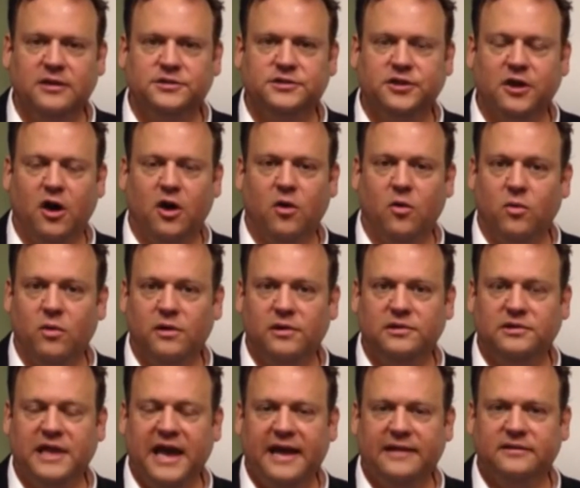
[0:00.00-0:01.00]
so
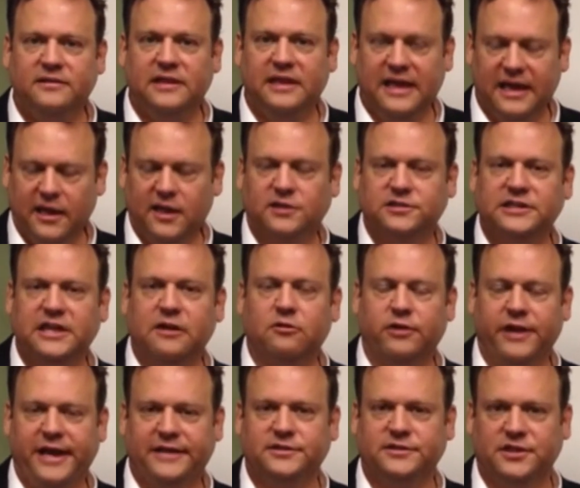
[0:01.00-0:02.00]
that the LLC
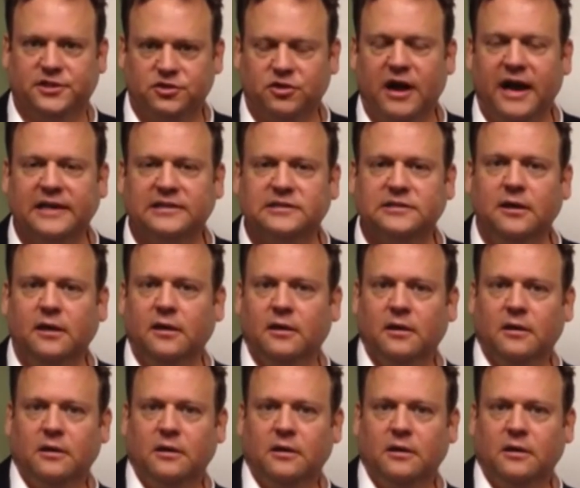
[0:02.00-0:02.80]
creates the trust.